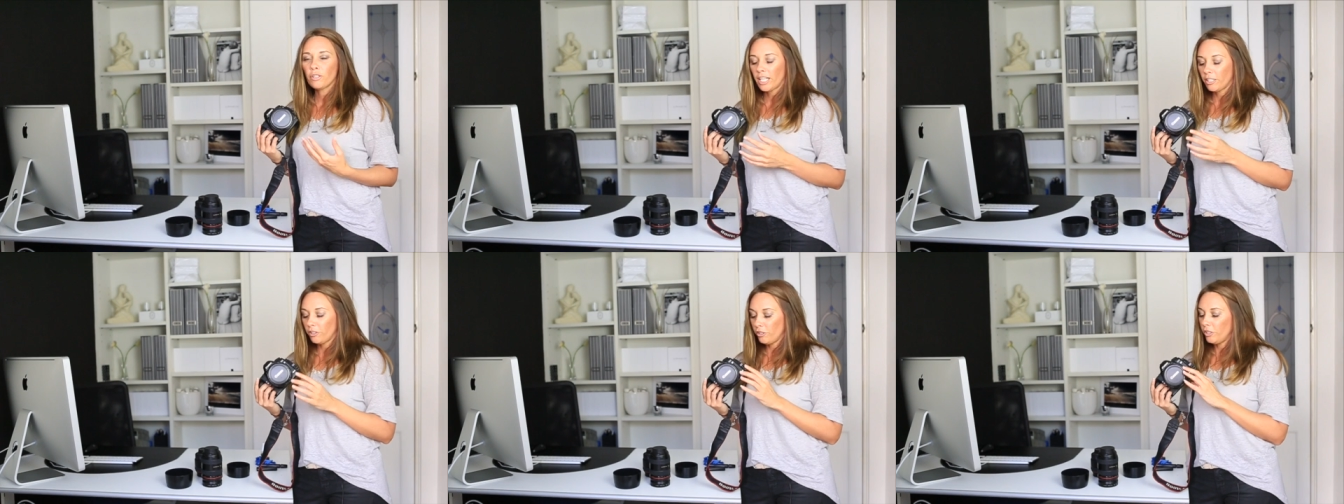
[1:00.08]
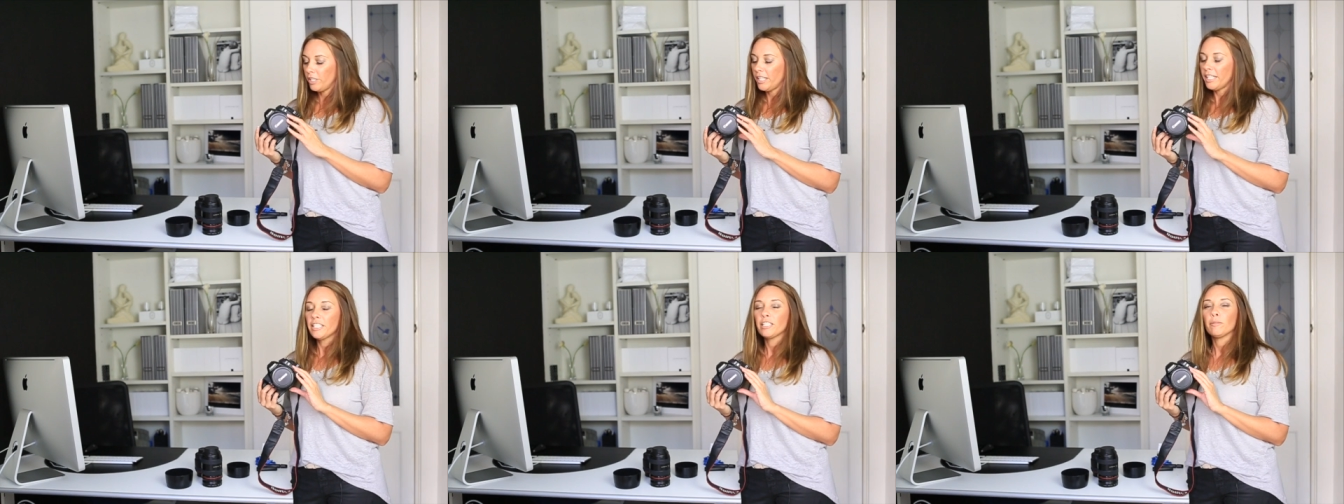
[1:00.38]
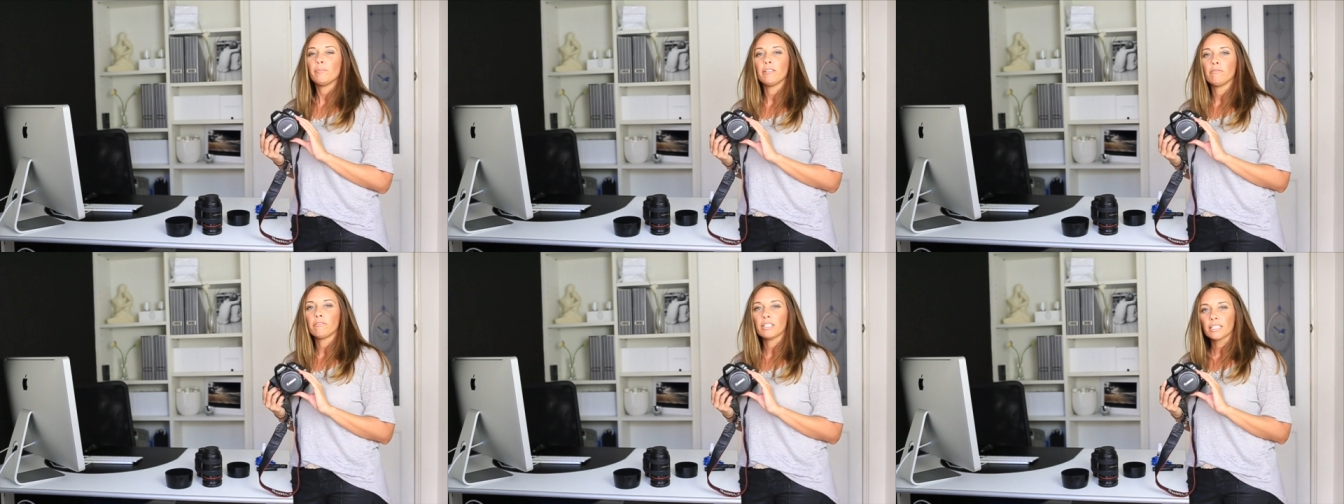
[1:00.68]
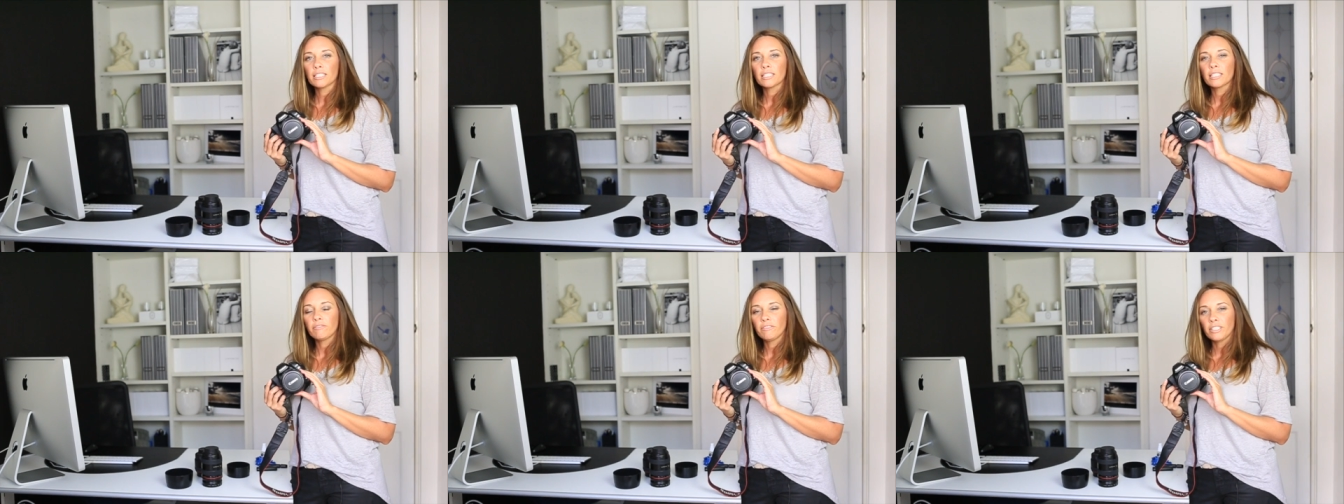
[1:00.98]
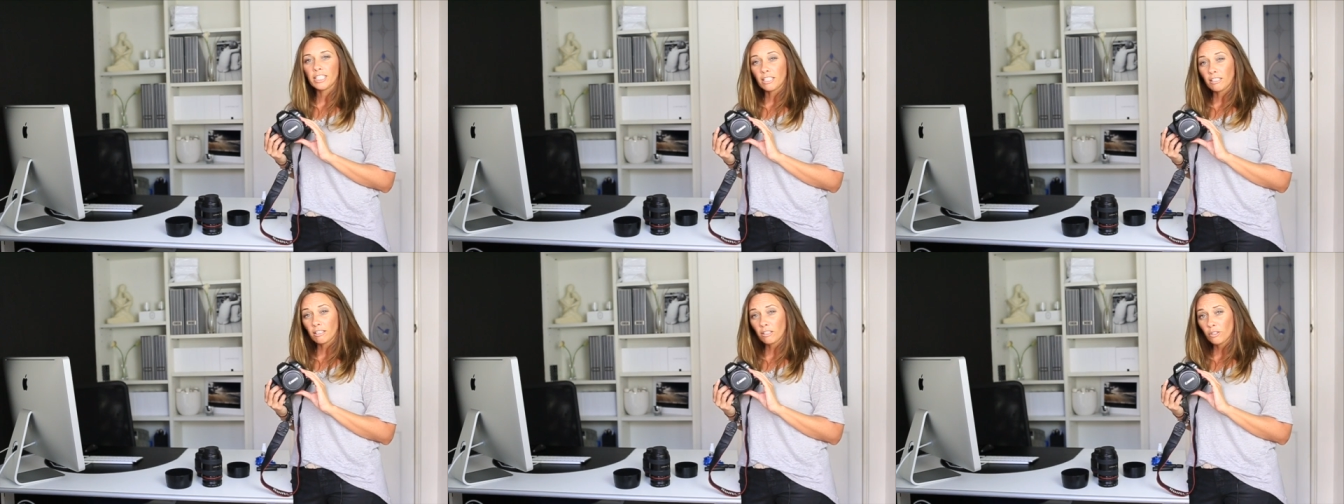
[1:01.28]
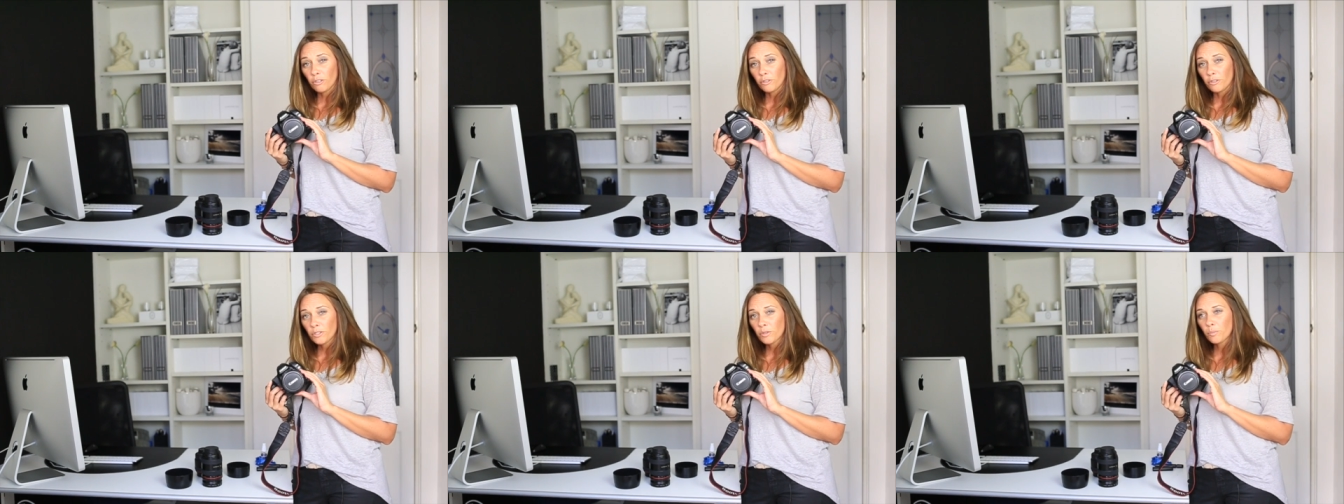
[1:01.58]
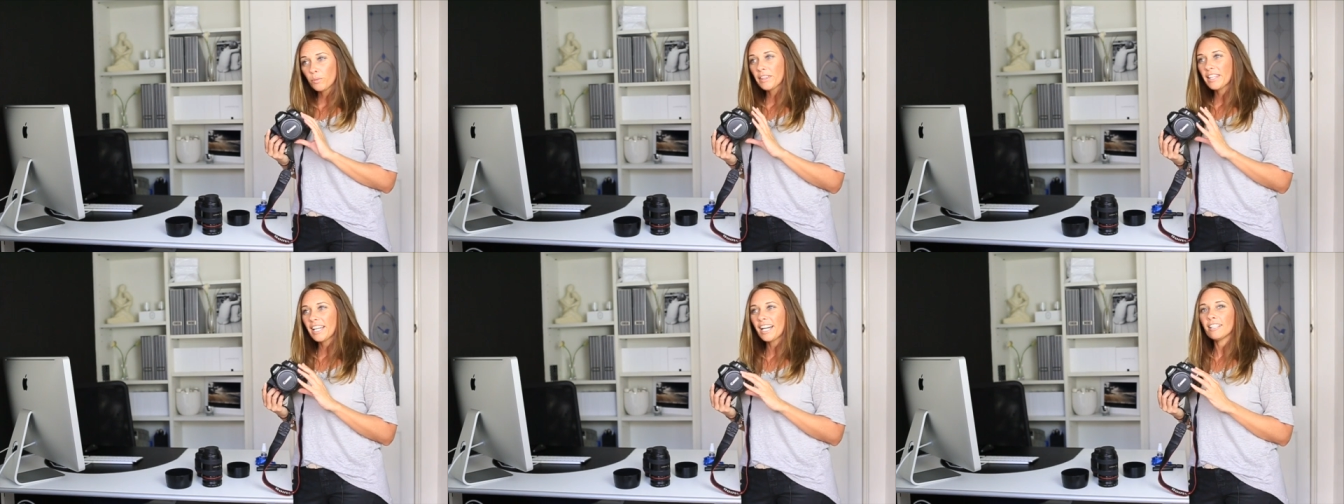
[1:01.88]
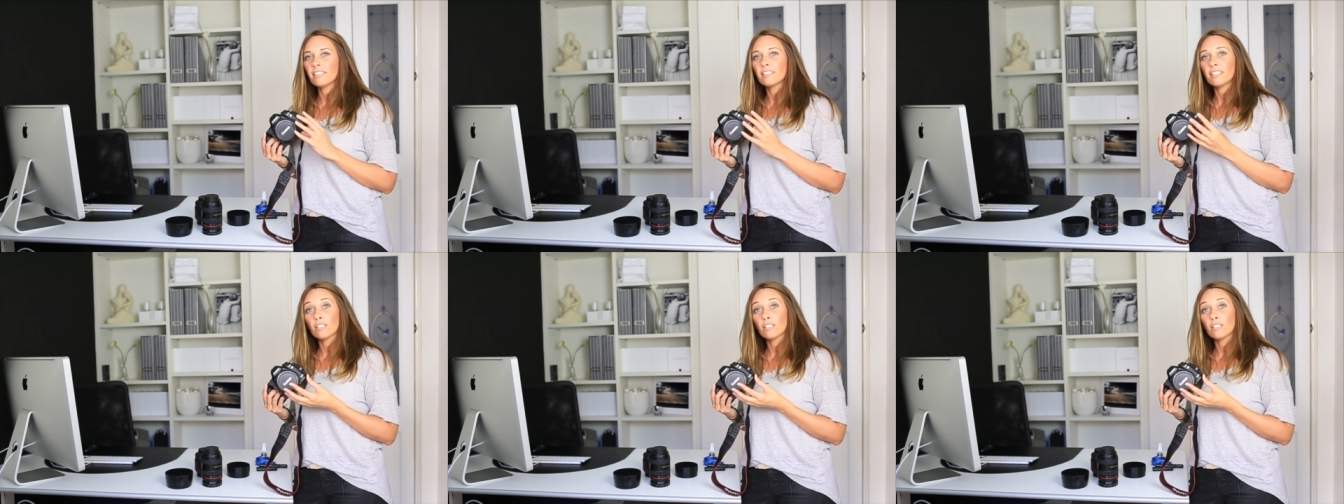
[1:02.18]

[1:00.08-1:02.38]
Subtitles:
that you need to be relatively close without